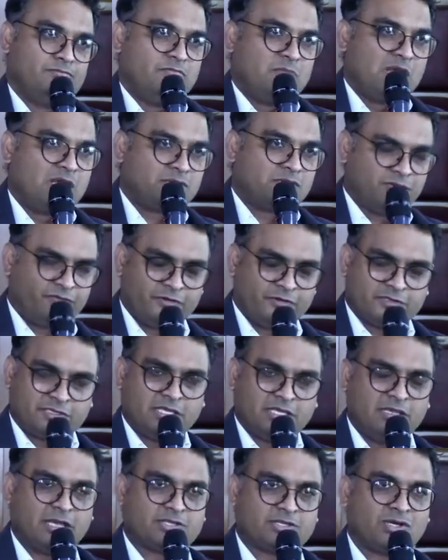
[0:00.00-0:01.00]
That's the first
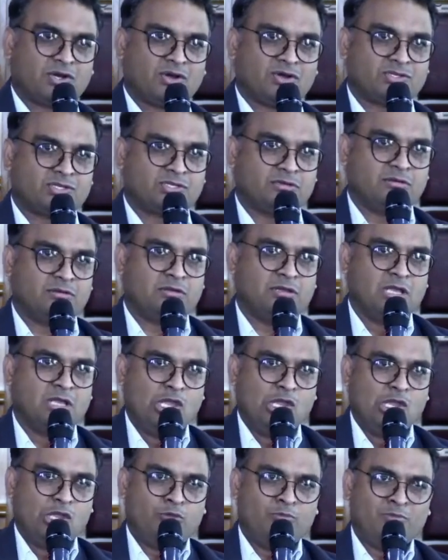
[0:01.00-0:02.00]
thing I taught you.
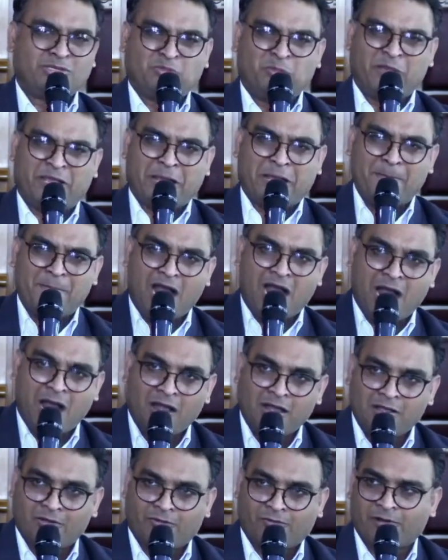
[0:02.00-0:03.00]
You must become
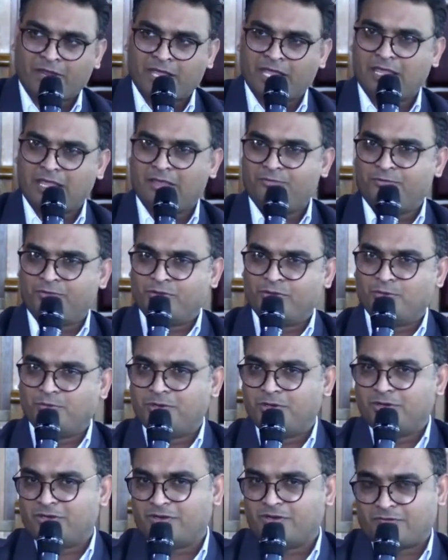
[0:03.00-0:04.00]
hungry for the
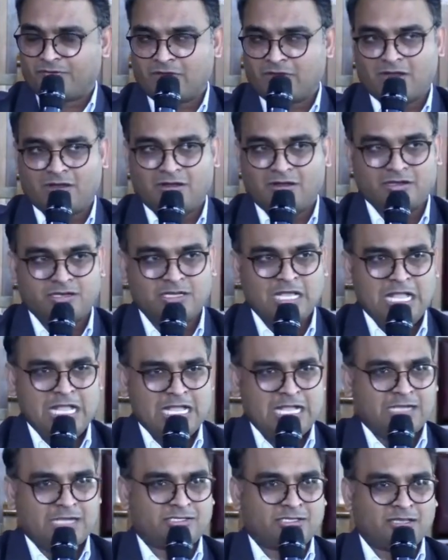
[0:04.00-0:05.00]
word of God.
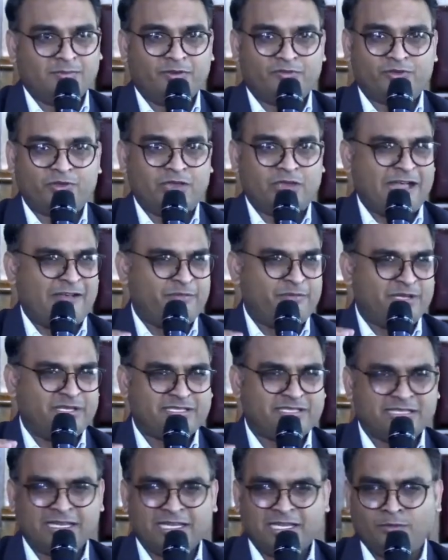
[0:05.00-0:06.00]
And some of you have been
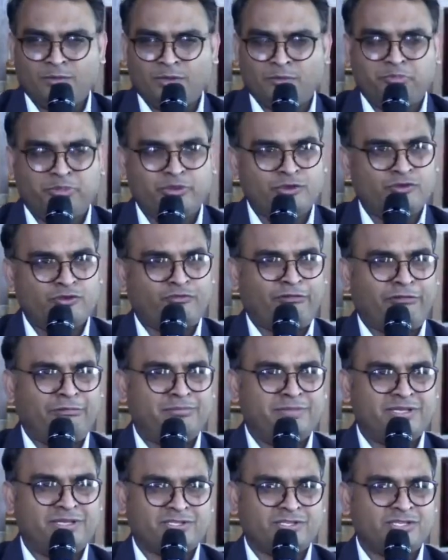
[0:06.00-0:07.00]
sending me beautiful
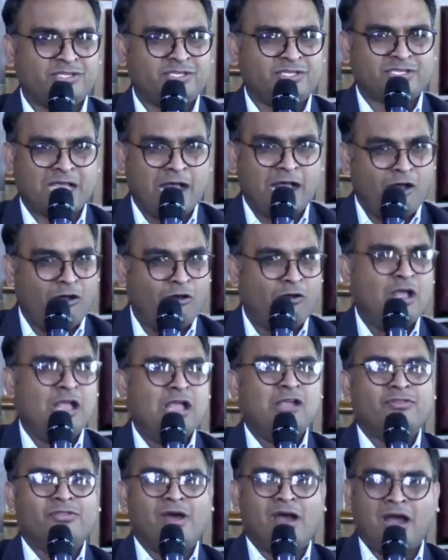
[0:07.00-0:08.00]
messages how
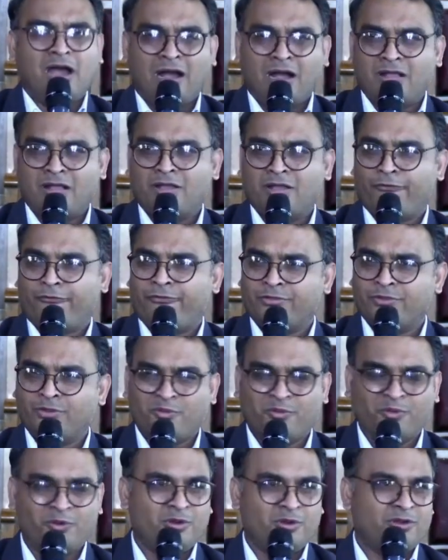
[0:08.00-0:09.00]
the hunger for the
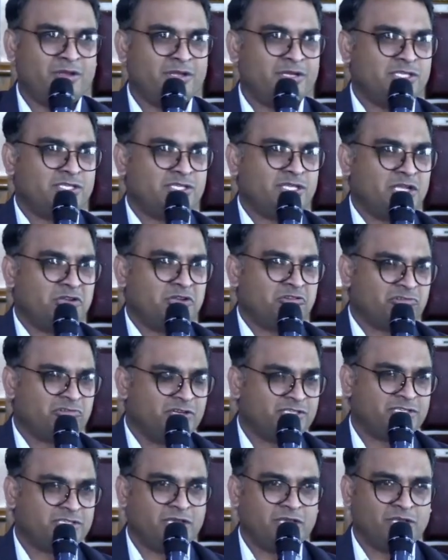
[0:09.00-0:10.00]
word is
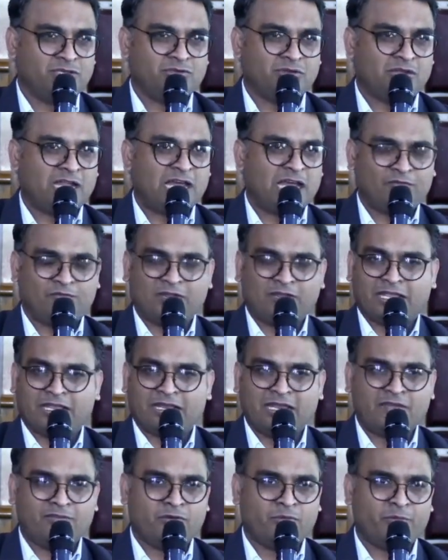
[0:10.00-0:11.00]
increasing in your life like
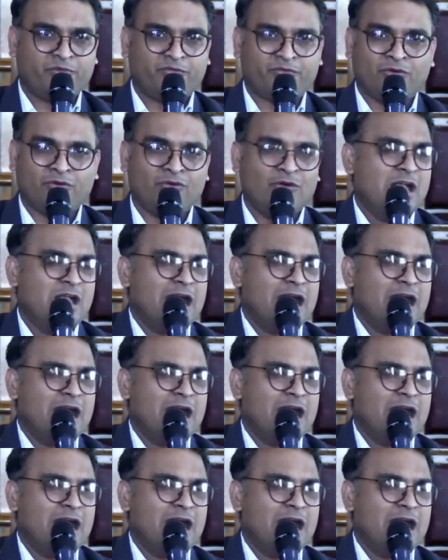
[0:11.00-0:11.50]
never before.